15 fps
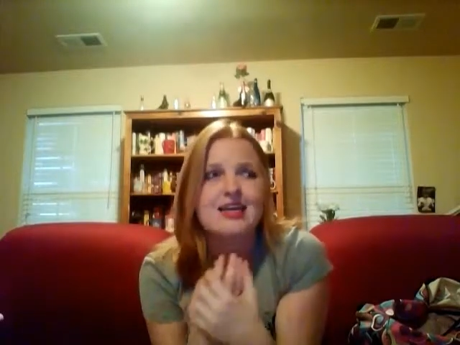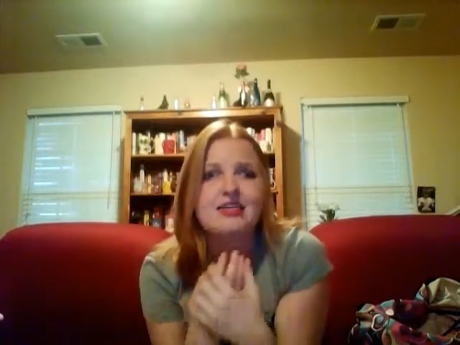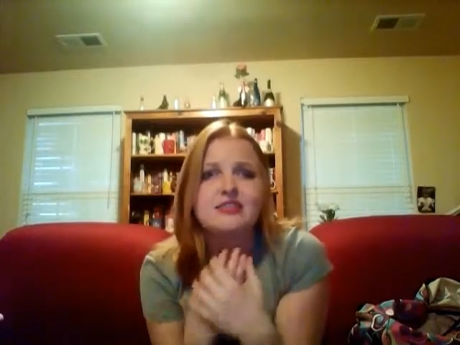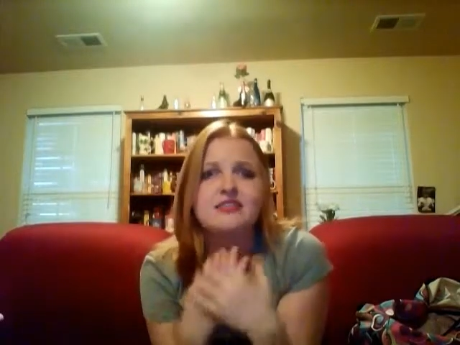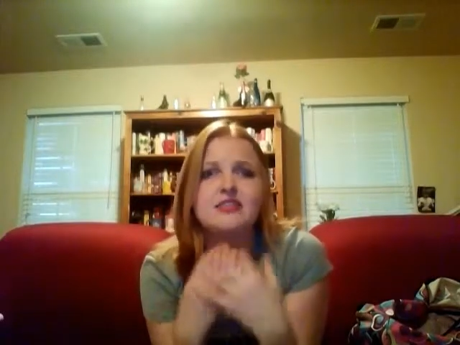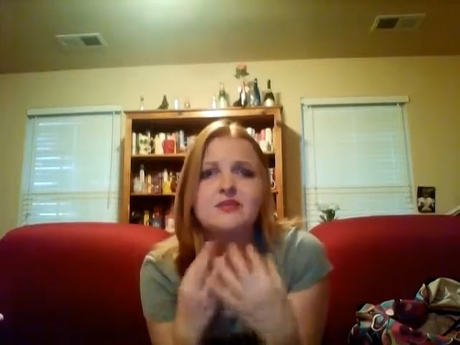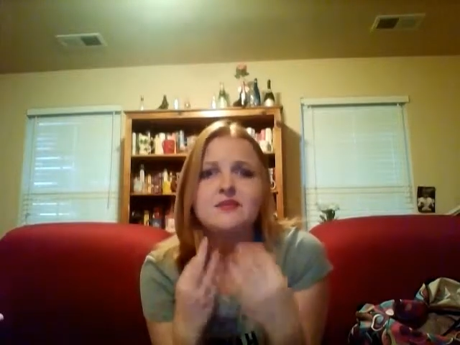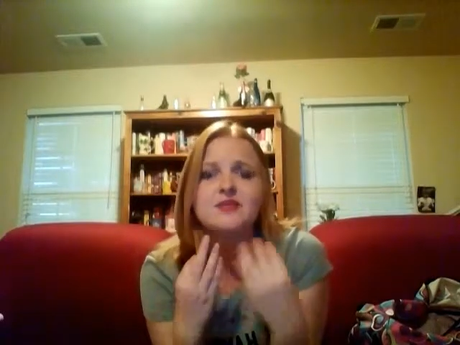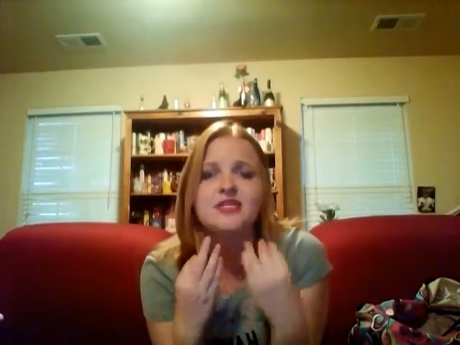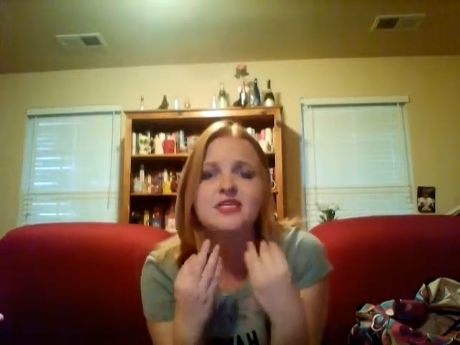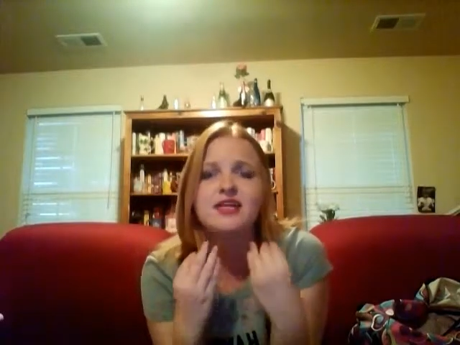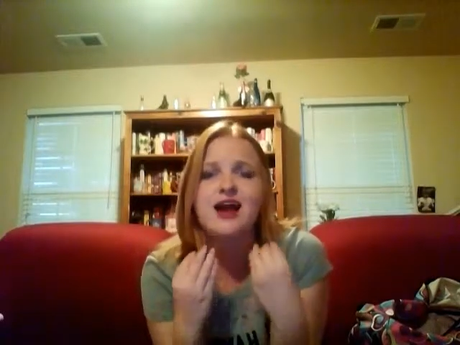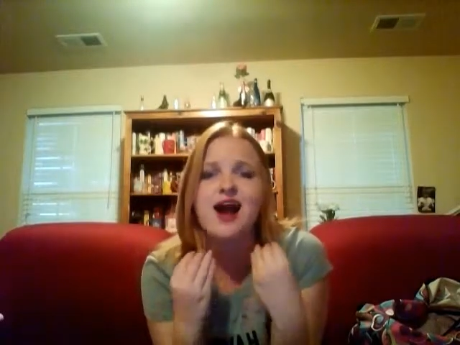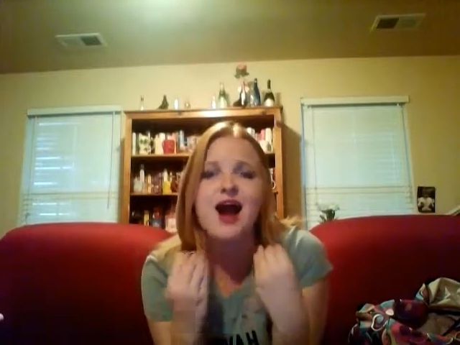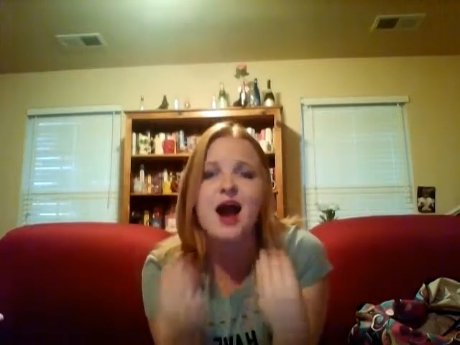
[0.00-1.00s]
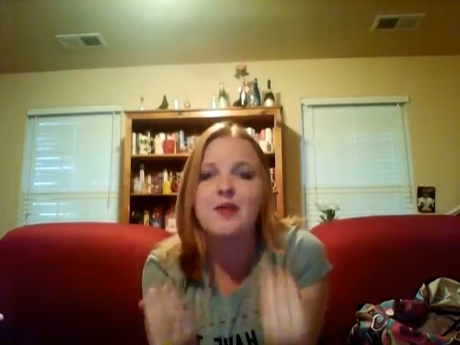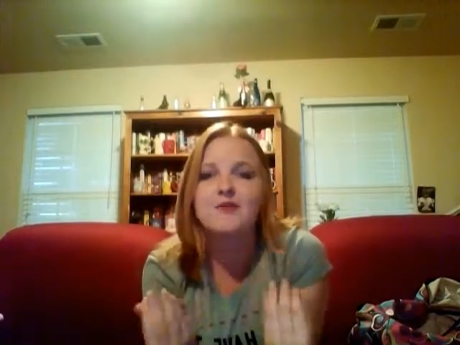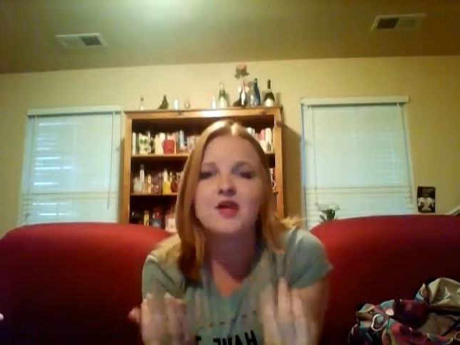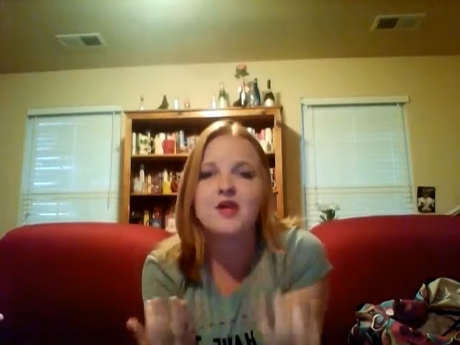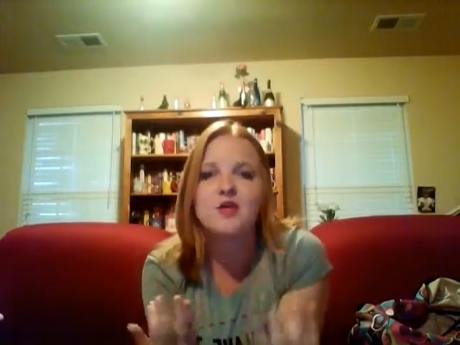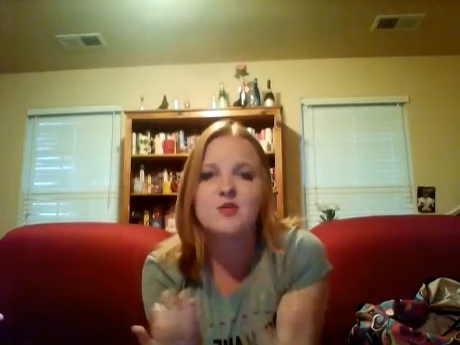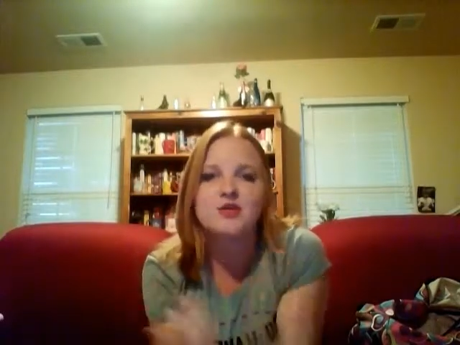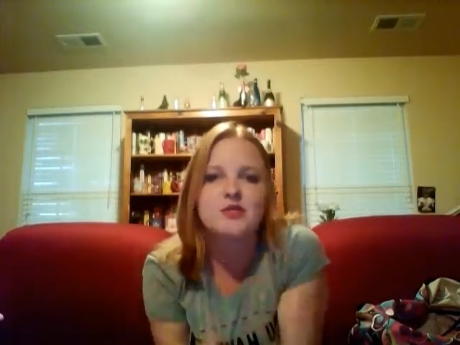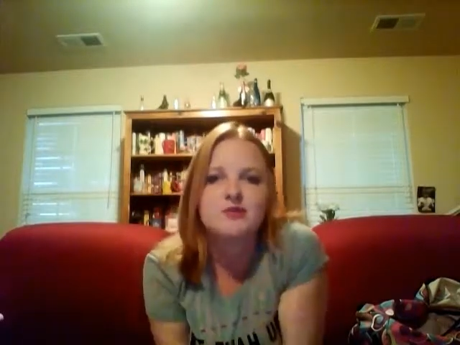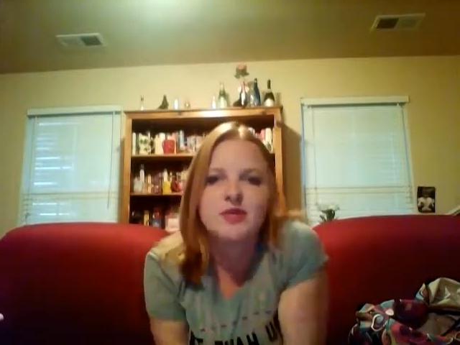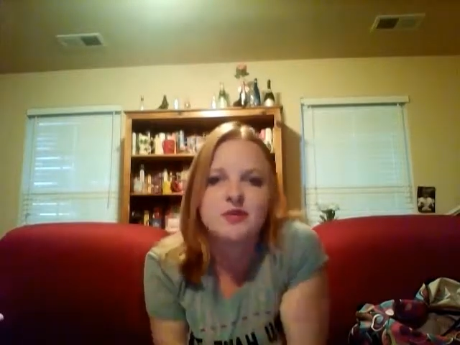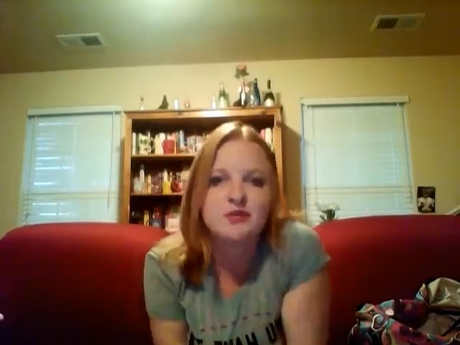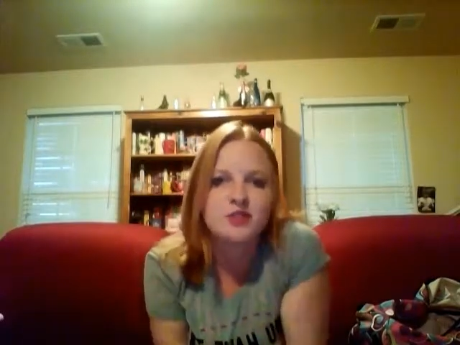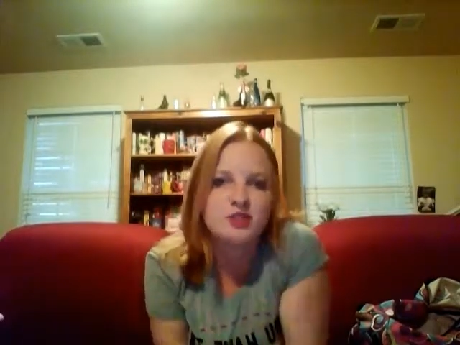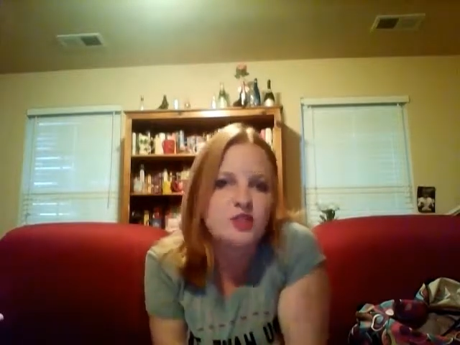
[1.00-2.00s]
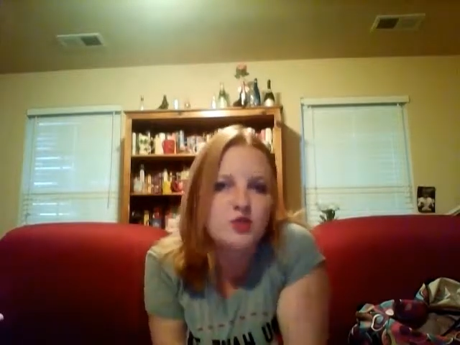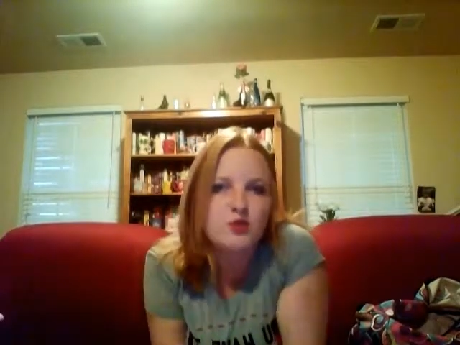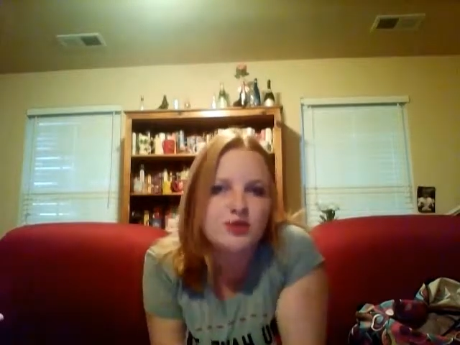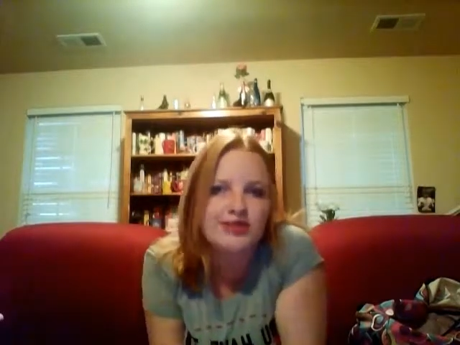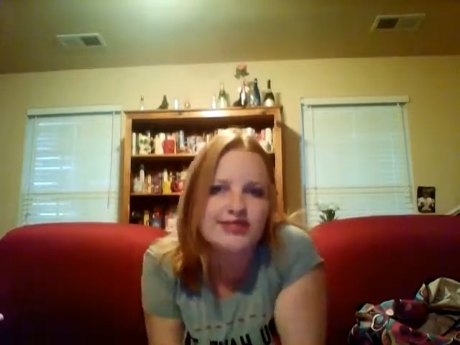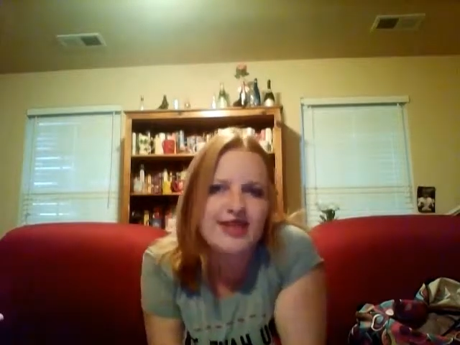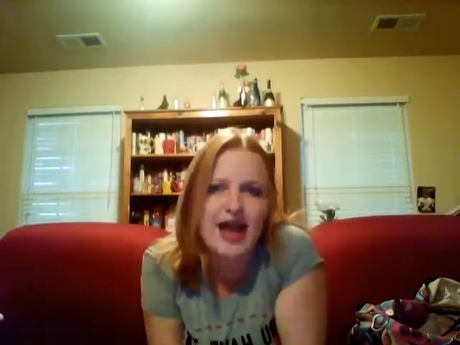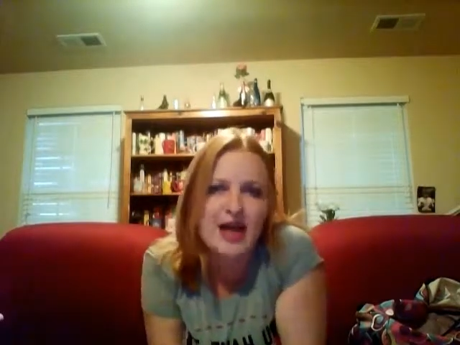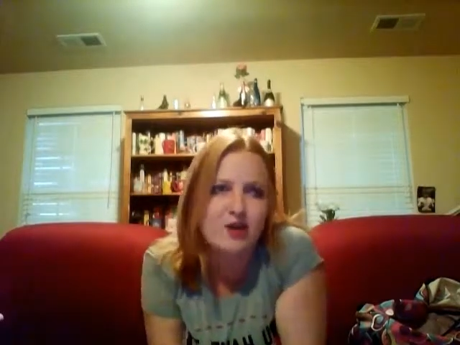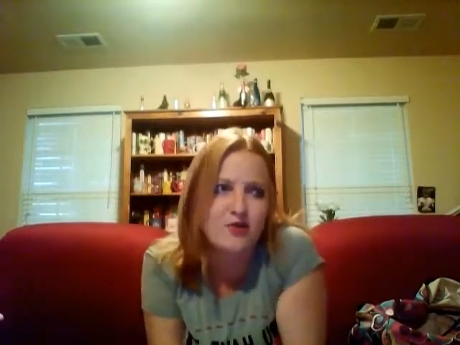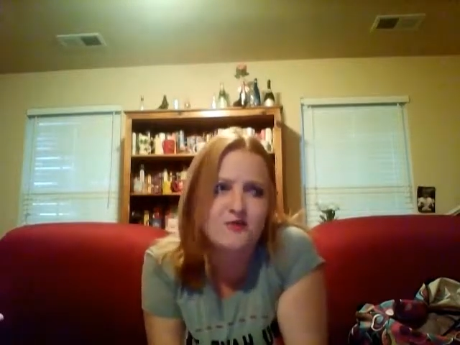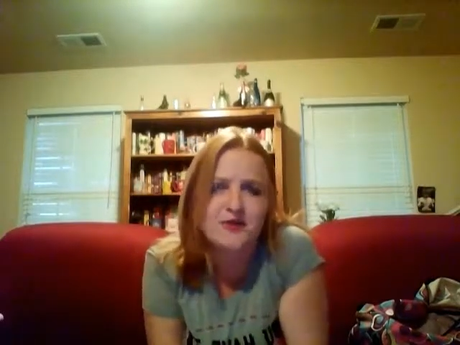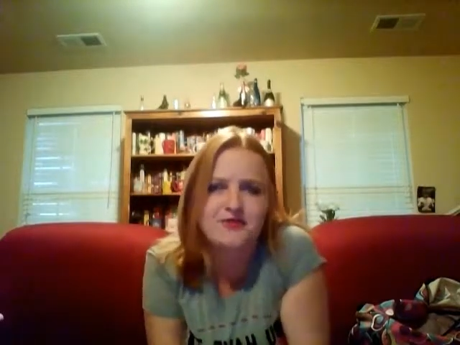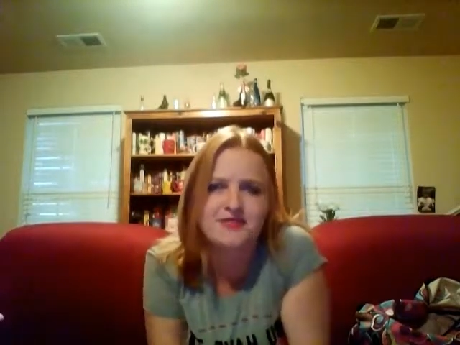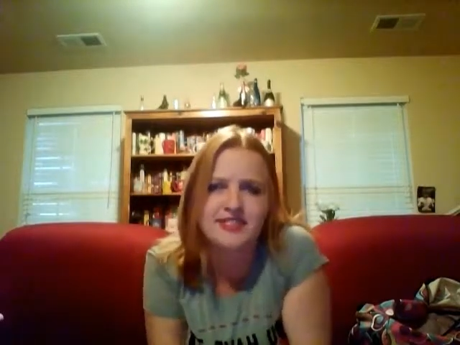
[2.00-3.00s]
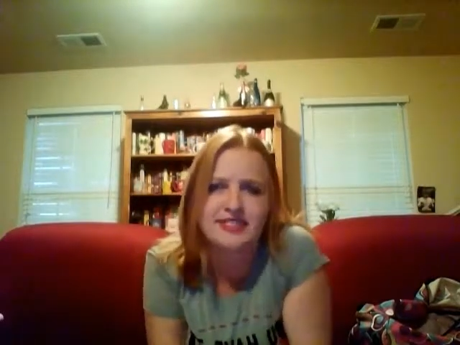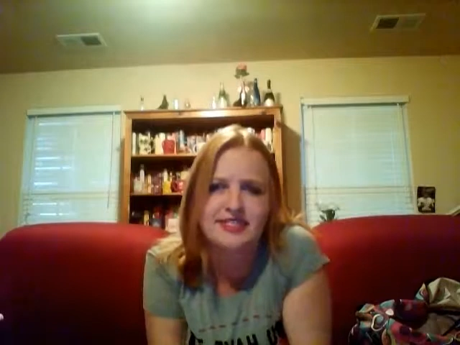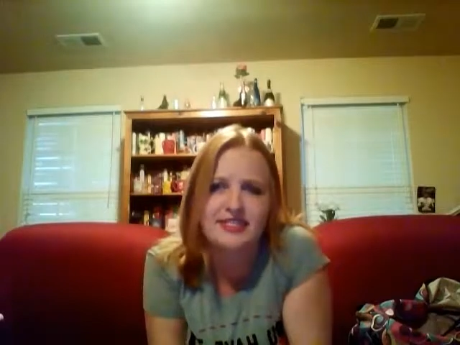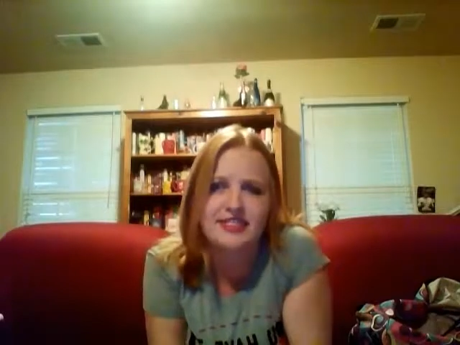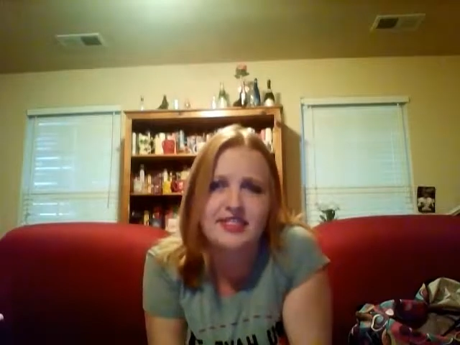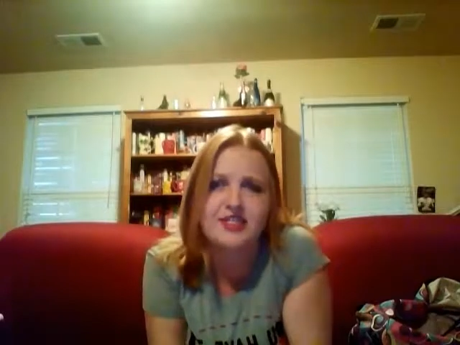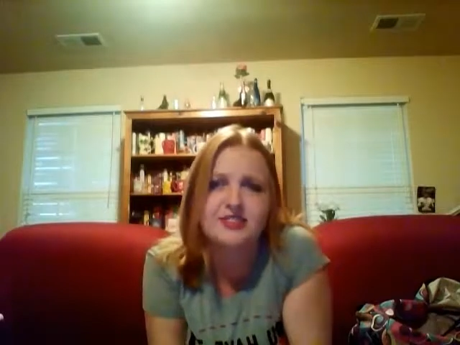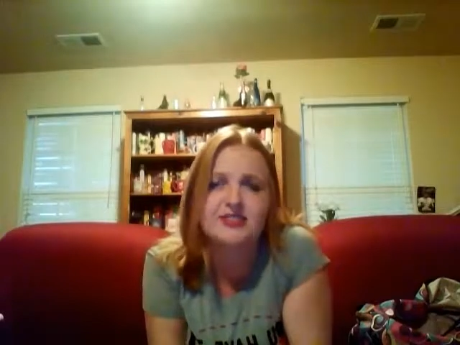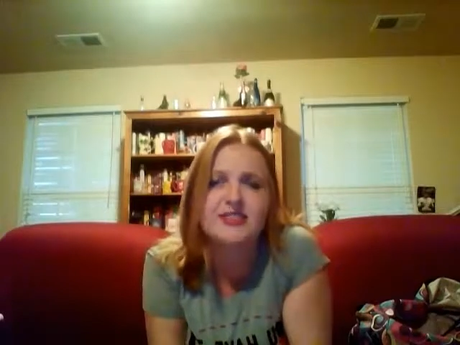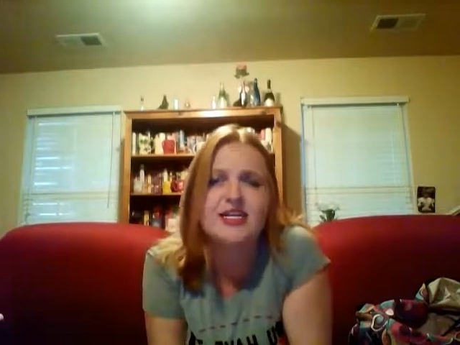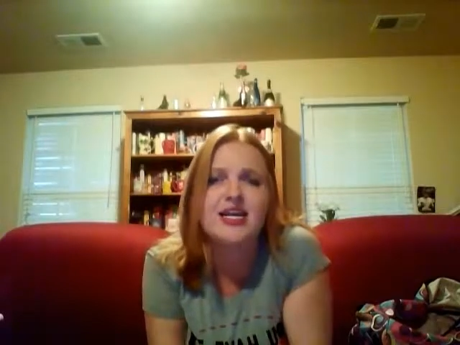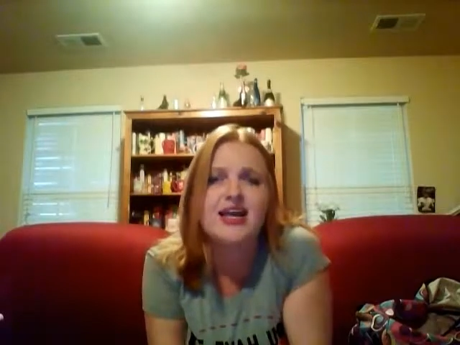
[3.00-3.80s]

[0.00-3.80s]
It's something I'm not going to be able to do in 10 or 15 years.